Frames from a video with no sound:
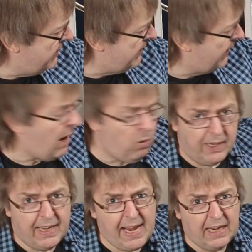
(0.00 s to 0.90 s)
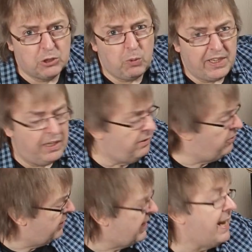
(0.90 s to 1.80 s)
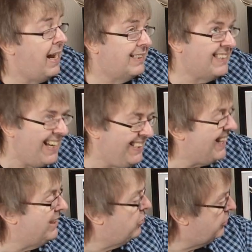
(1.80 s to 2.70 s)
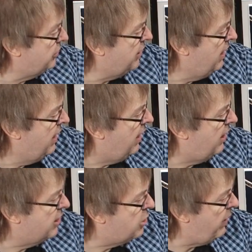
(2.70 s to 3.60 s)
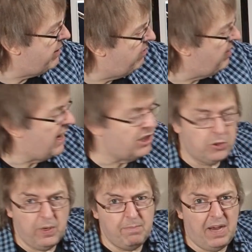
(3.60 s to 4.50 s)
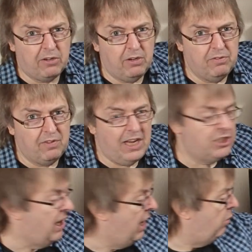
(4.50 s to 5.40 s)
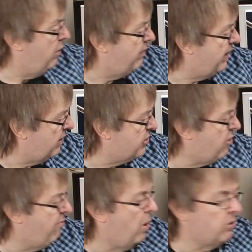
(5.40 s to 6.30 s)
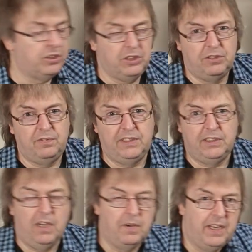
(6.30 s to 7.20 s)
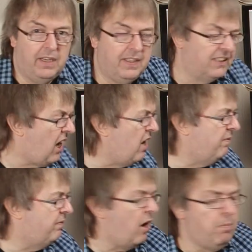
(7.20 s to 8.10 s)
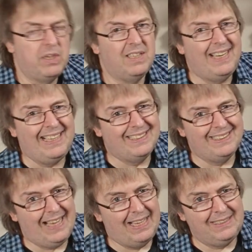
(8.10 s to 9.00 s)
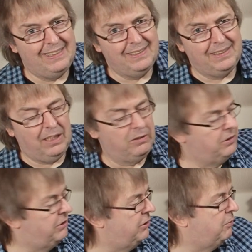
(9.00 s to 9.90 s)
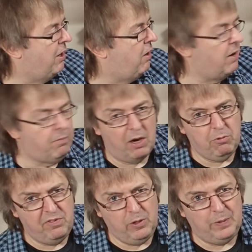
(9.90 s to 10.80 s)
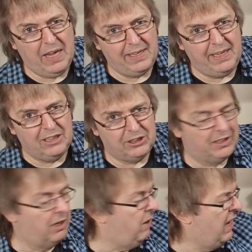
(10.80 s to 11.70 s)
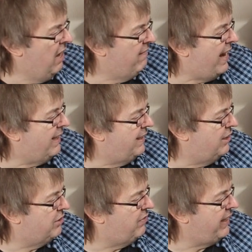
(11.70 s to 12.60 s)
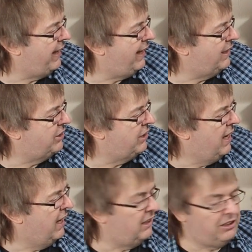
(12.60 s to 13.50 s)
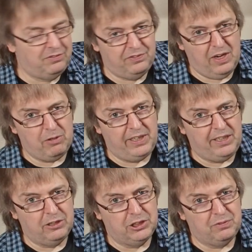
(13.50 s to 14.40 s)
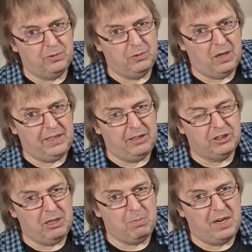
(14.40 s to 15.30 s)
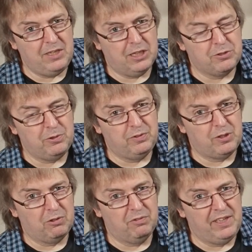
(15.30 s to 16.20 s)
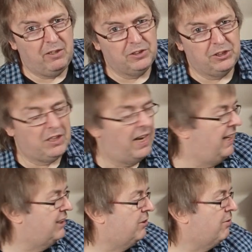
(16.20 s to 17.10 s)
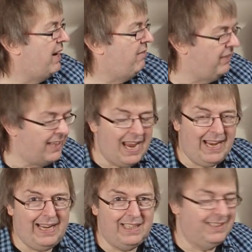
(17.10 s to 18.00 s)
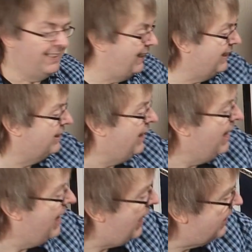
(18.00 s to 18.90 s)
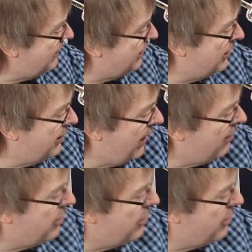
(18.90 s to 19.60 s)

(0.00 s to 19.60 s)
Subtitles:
is Laowa KX800 twin flash, twin macro flash, with little softboxes fitted on it and things. I'll put a link to that in the notes as well. I reviewed that years ago. Had this for years. It's very useful. I use it in my industrial photography on site. It's great for getting into things. And it's, yeah,